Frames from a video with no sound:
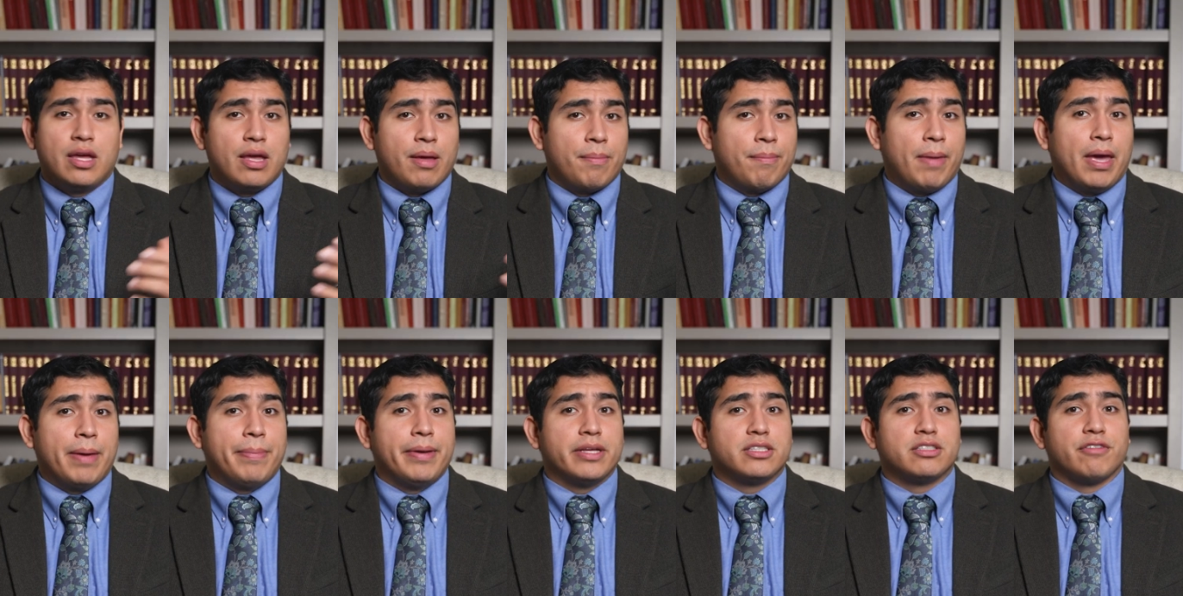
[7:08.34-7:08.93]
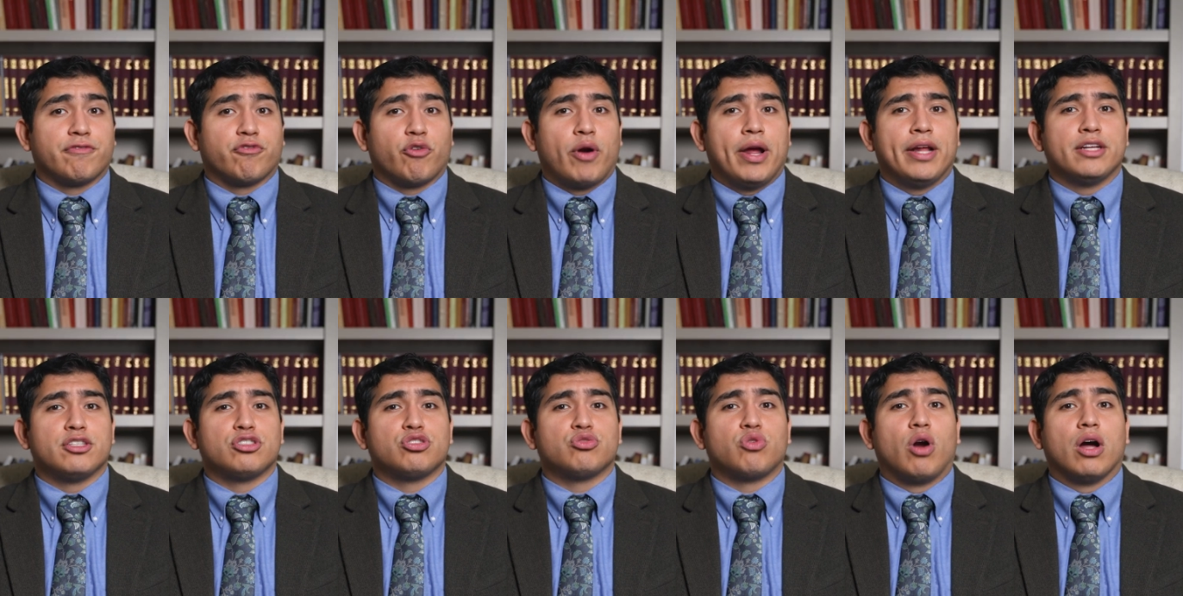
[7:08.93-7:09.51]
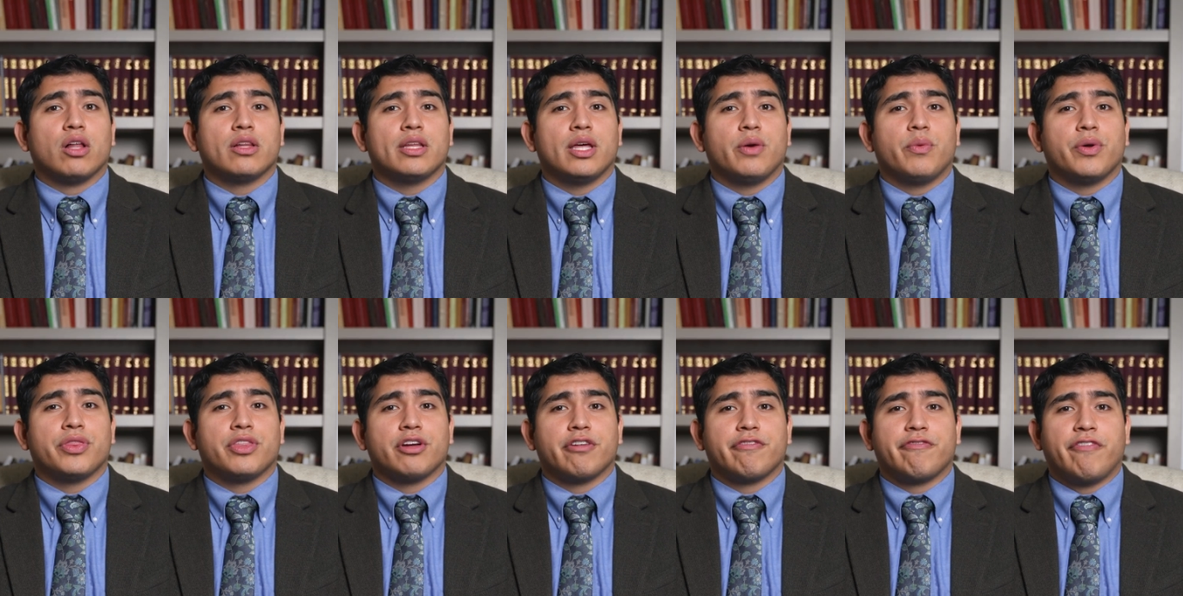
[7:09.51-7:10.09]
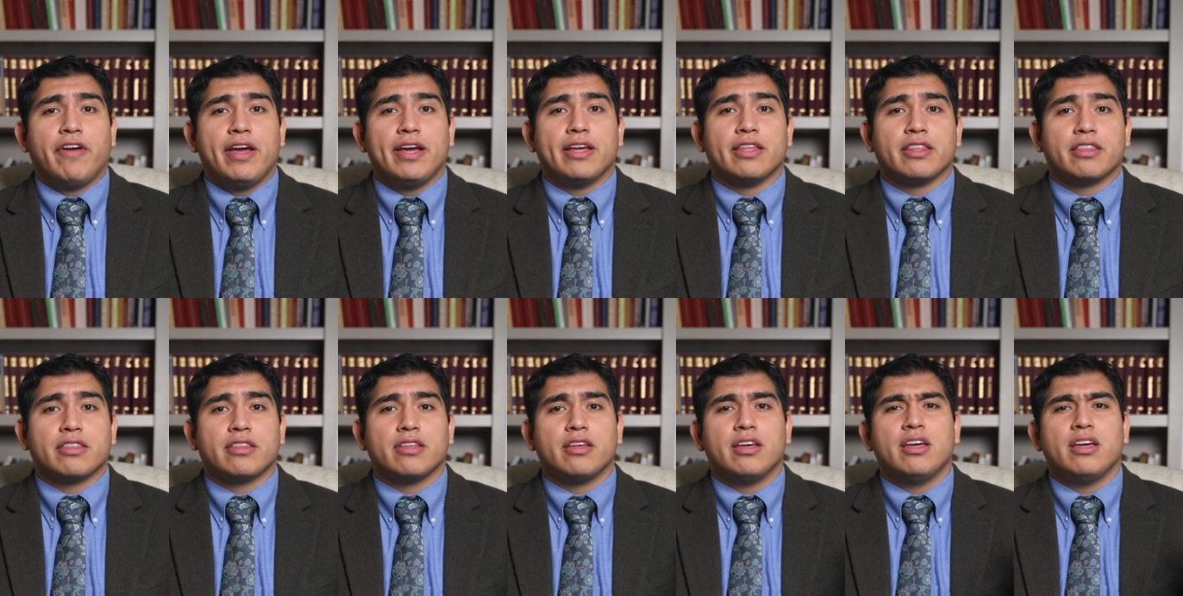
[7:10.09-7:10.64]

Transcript: Maybe it's a friend struggling with their faith,